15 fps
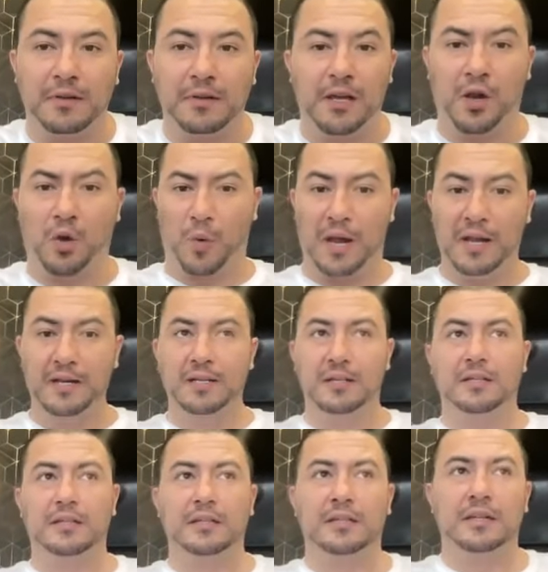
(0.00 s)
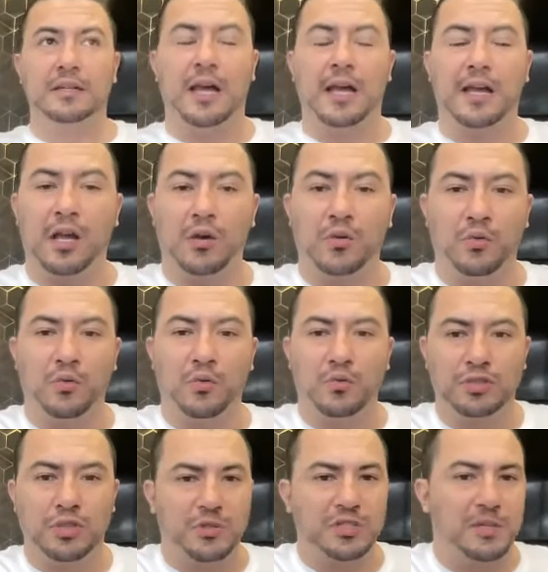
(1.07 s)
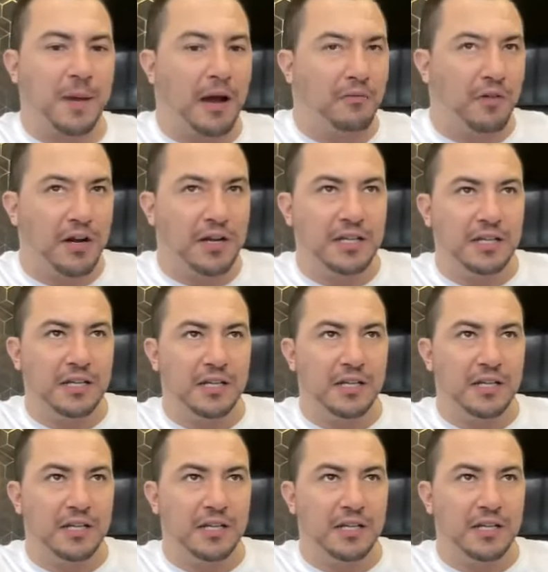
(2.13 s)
I go, what? I go, so is the bot ready?